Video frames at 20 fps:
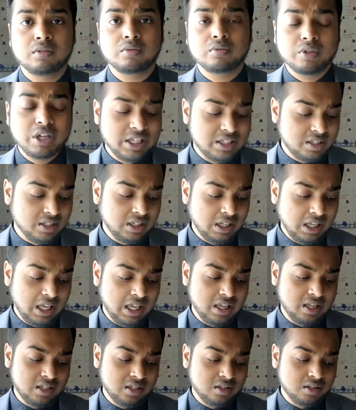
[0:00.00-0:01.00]
reason
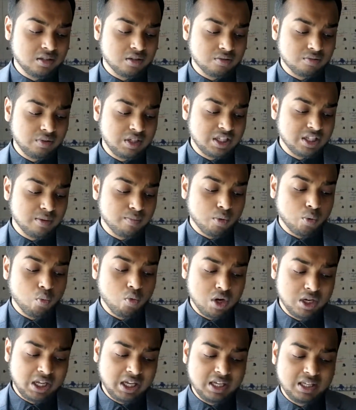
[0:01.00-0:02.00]
number
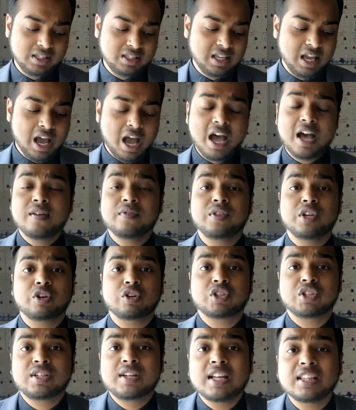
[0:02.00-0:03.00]
one is there
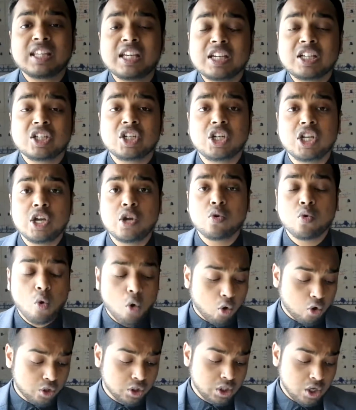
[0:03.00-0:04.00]
is nothing new
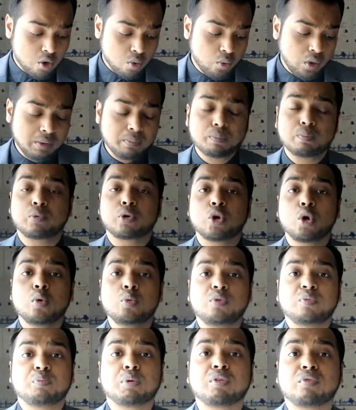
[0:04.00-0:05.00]
or no
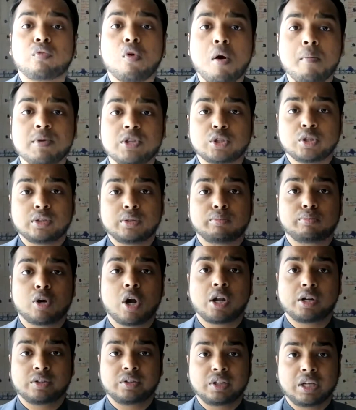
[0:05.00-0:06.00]
improved performance on the
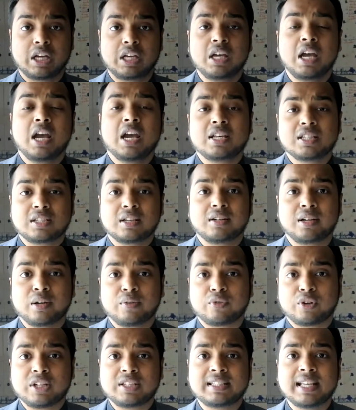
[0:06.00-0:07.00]
product. Okay, so
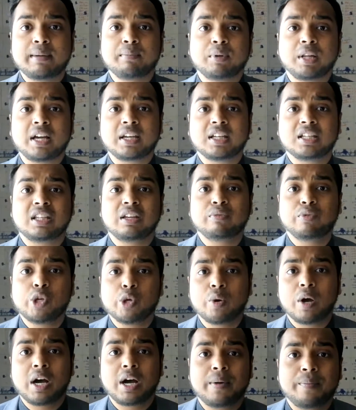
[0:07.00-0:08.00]
for example, I can give
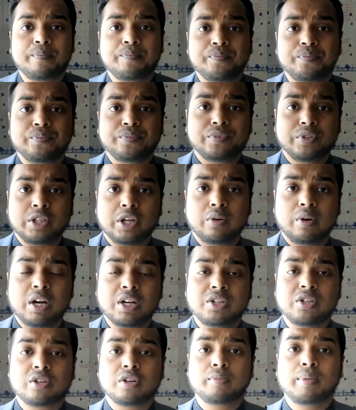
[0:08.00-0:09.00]
you
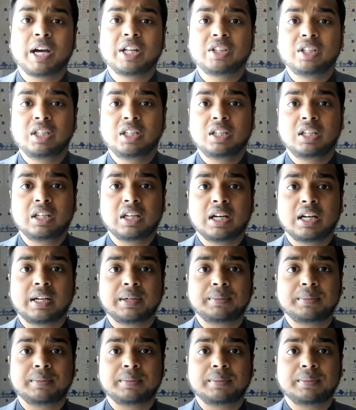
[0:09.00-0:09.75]
idea about the